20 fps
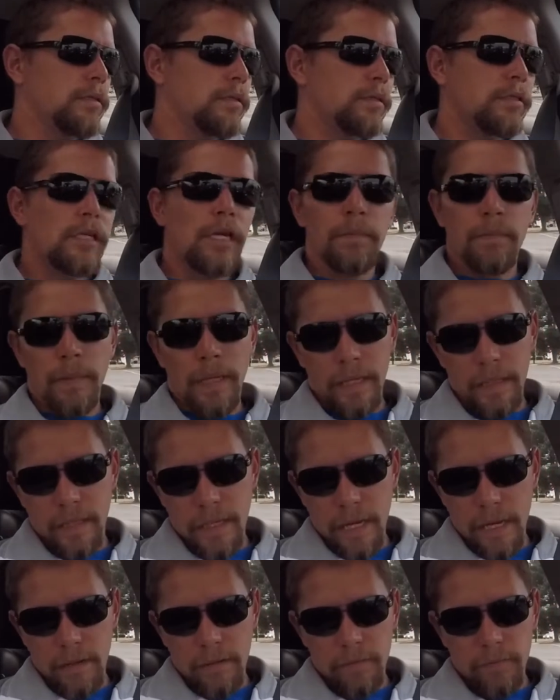something like
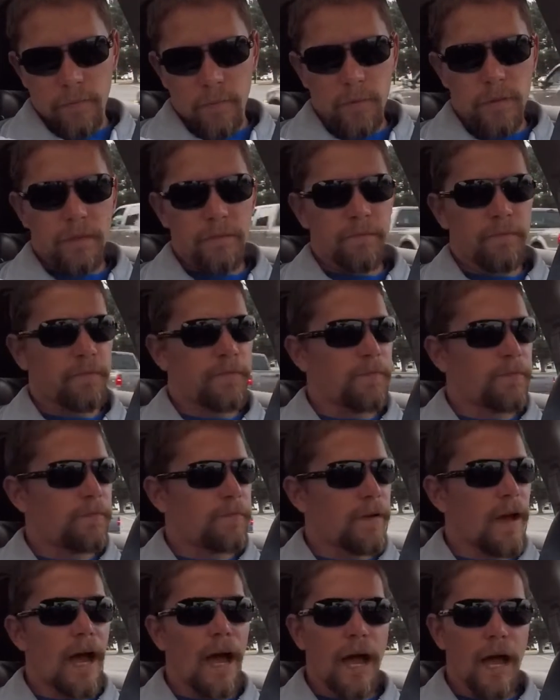that.
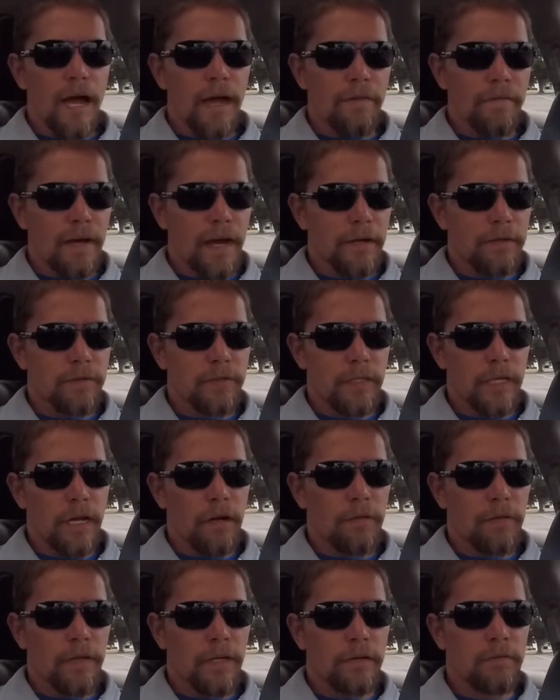14.5 actually. I
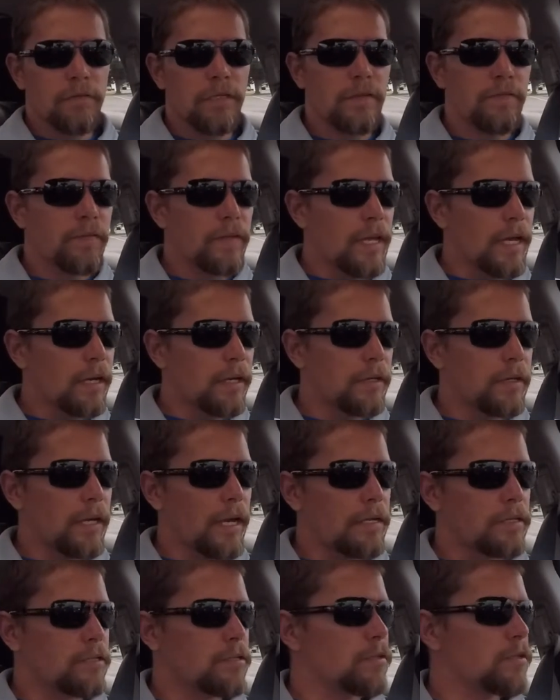don't think it was even that good,
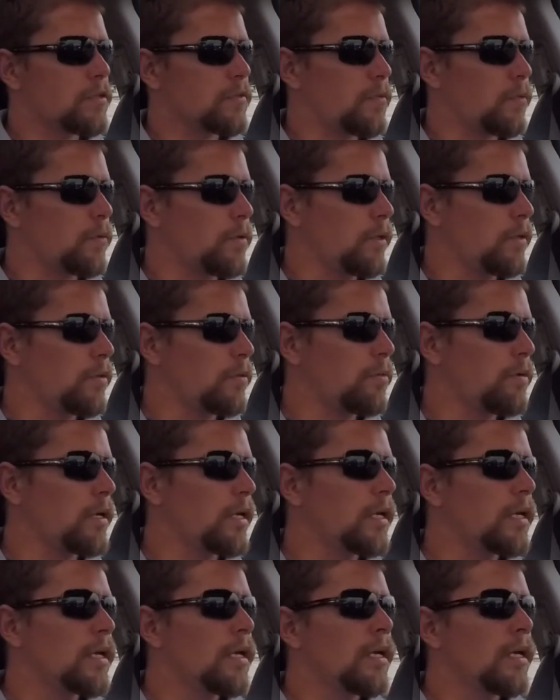as good as a 14.3.